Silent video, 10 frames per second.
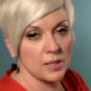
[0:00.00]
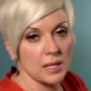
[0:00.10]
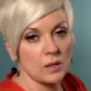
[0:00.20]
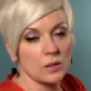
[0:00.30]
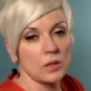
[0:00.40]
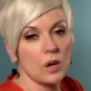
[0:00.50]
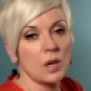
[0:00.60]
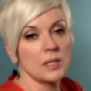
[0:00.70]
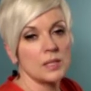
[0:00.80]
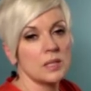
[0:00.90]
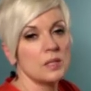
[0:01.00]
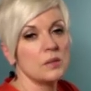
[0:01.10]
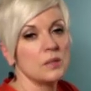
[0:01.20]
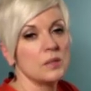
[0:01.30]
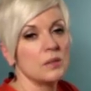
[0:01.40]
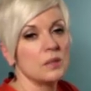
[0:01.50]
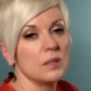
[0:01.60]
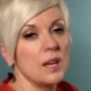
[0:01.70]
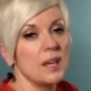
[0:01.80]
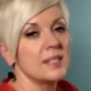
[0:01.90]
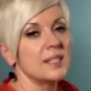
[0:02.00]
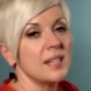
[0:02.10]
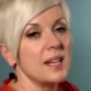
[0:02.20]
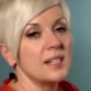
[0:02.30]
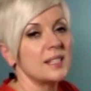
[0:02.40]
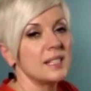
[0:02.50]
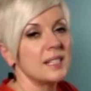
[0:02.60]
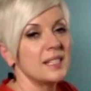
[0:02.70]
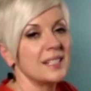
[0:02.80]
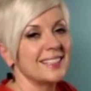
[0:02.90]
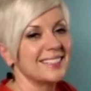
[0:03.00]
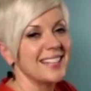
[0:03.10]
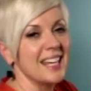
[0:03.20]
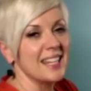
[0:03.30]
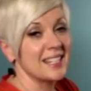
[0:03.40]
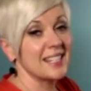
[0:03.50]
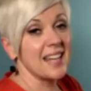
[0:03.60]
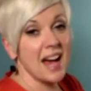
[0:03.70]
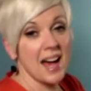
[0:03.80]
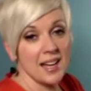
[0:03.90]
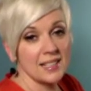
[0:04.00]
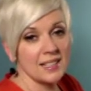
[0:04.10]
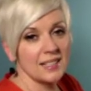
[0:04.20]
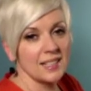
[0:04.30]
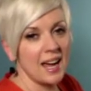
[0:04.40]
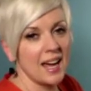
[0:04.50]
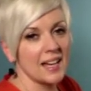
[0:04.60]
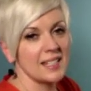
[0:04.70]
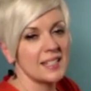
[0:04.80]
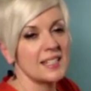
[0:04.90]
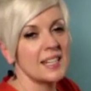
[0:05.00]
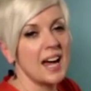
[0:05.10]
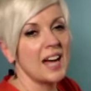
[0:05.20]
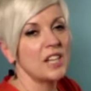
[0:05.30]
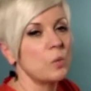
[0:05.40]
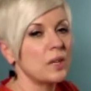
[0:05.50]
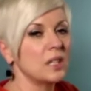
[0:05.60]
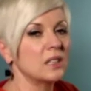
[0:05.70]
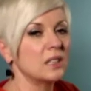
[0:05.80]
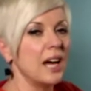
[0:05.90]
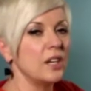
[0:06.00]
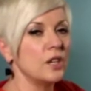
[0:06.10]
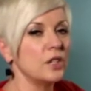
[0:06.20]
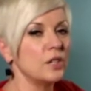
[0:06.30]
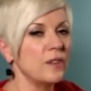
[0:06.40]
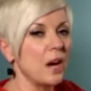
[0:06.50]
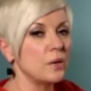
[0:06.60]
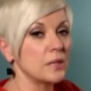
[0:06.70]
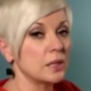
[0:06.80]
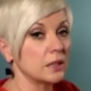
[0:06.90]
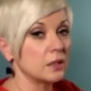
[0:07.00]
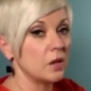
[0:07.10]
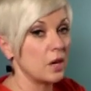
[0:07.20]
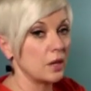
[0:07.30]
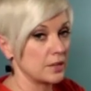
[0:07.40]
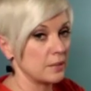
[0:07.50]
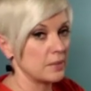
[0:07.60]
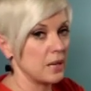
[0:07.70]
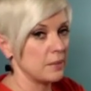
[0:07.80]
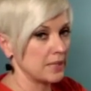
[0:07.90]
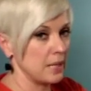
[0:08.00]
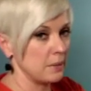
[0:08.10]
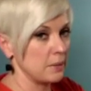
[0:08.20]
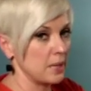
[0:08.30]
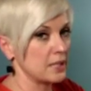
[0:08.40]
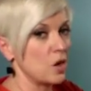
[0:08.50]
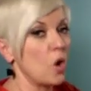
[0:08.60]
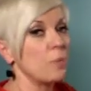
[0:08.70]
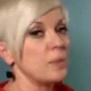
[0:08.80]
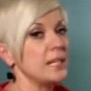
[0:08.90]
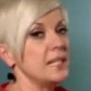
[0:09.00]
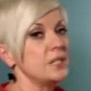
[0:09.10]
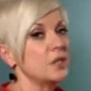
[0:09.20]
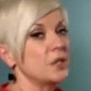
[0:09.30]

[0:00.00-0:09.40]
down on the consonant too soon. The sun hasn't died. You want to glide on your vowels a little longer sometimes to keep them nice and open and easier to